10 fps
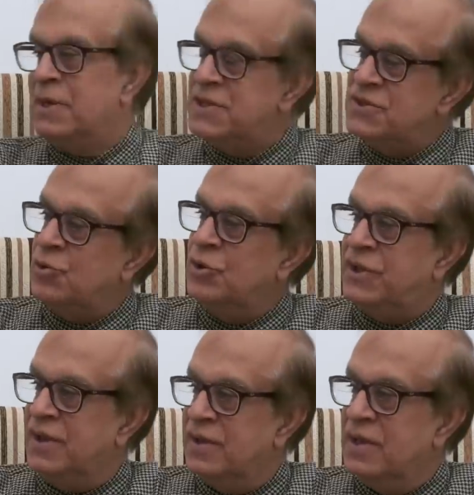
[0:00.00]
But this is a
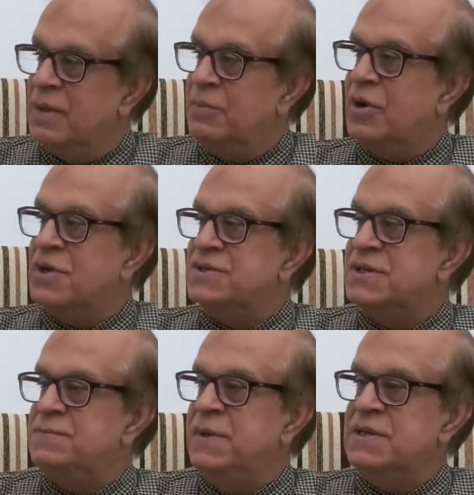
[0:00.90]
good thing. Because
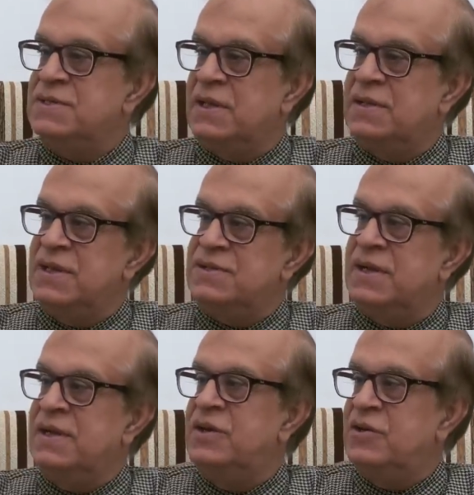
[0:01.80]
this means that there is
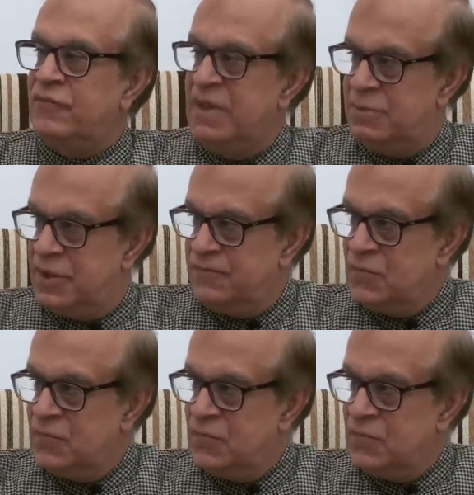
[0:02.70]
dignity of labor.